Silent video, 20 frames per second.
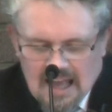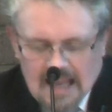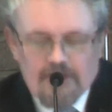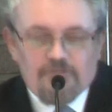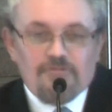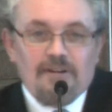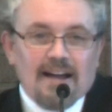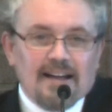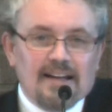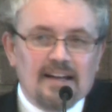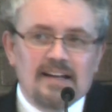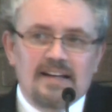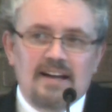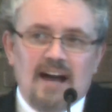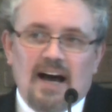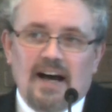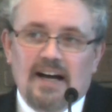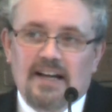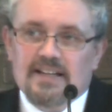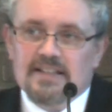It
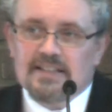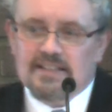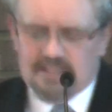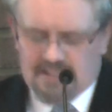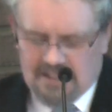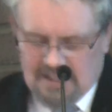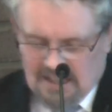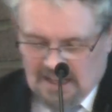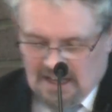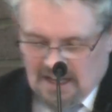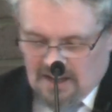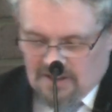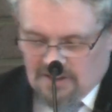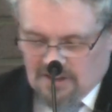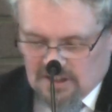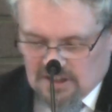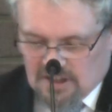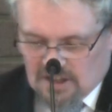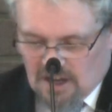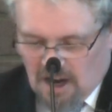recognized
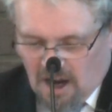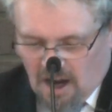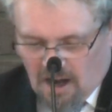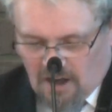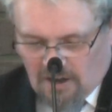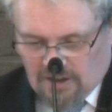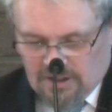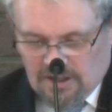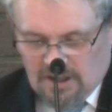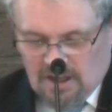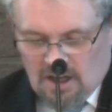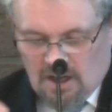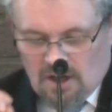that God